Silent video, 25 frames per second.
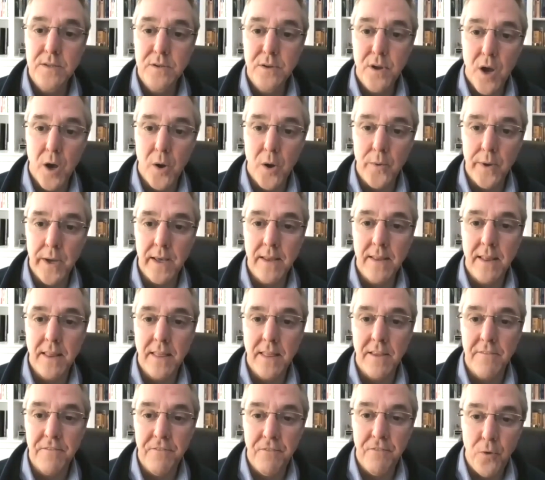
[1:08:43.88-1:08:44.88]
is knowing
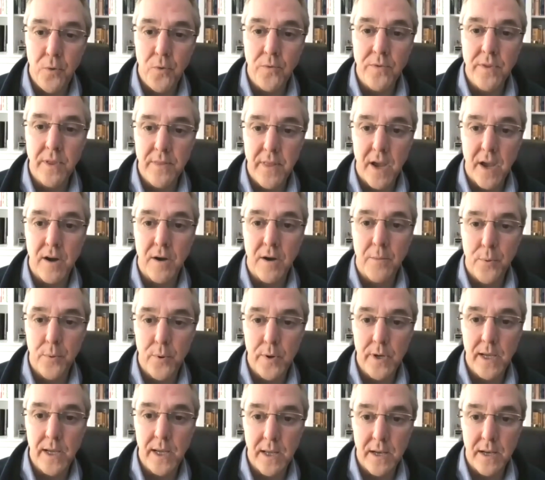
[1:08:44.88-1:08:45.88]
that the food that they are
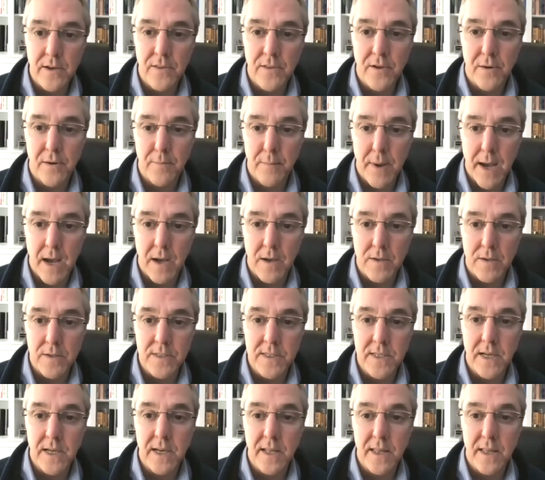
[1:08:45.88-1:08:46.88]
putting into their
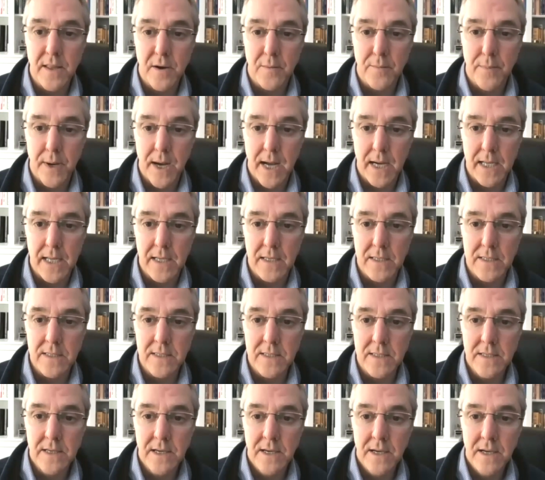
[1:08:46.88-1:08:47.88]
mouths and in their
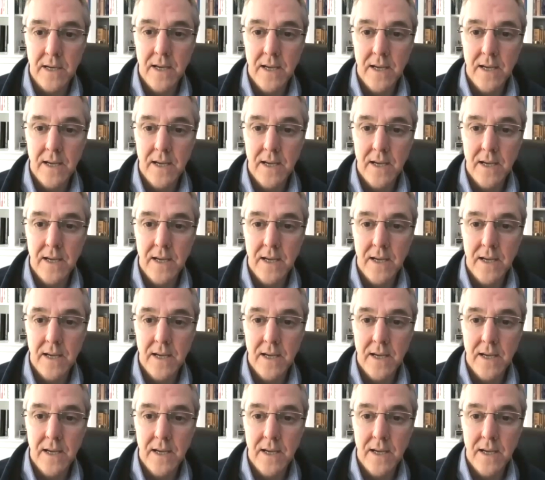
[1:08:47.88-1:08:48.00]
bodies